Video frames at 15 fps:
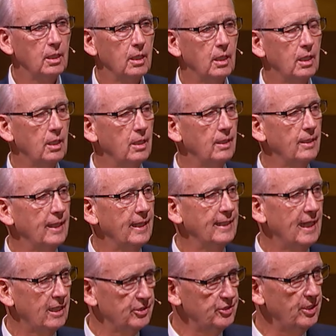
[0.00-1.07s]
Uh,
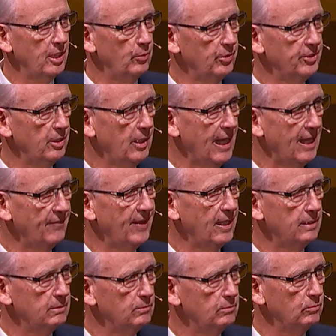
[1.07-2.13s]
and I'll share with you how
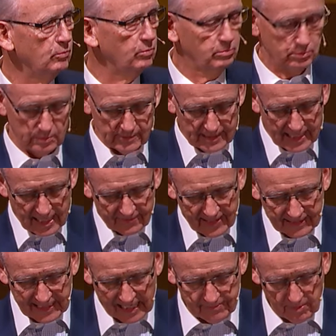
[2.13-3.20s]
that, how
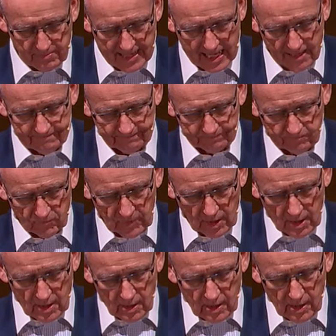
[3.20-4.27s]
that came about.
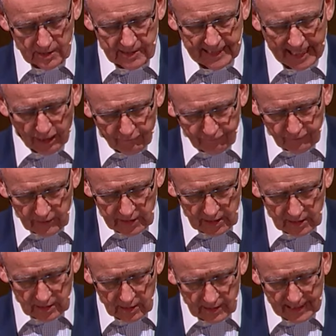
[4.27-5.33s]
Carefully
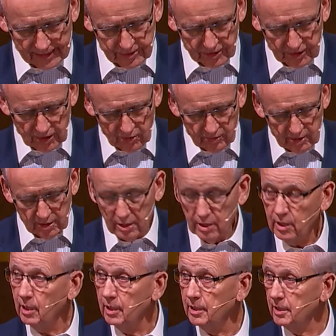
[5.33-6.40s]
executed,
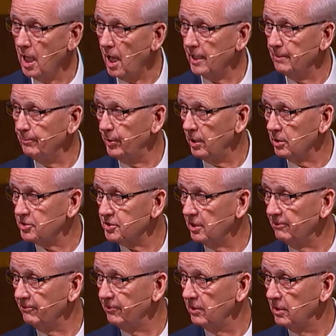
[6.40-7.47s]
not
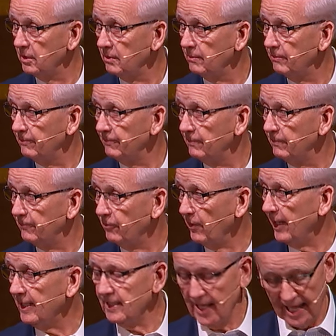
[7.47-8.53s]
impulsive, for
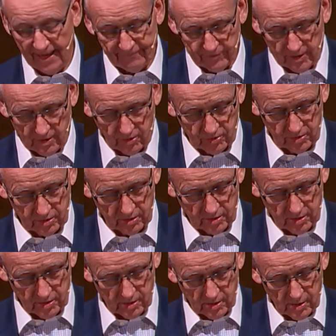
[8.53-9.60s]
eight and a half years.
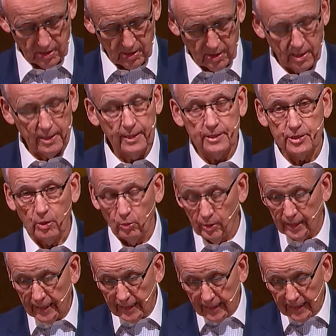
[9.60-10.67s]
So
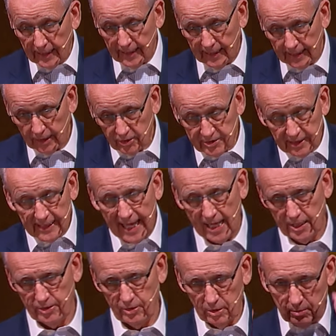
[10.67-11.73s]
here's the
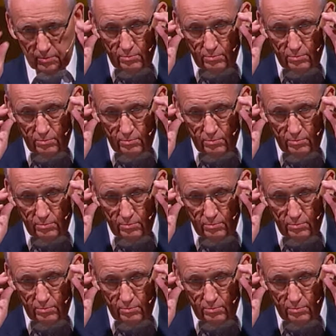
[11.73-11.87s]
calendar.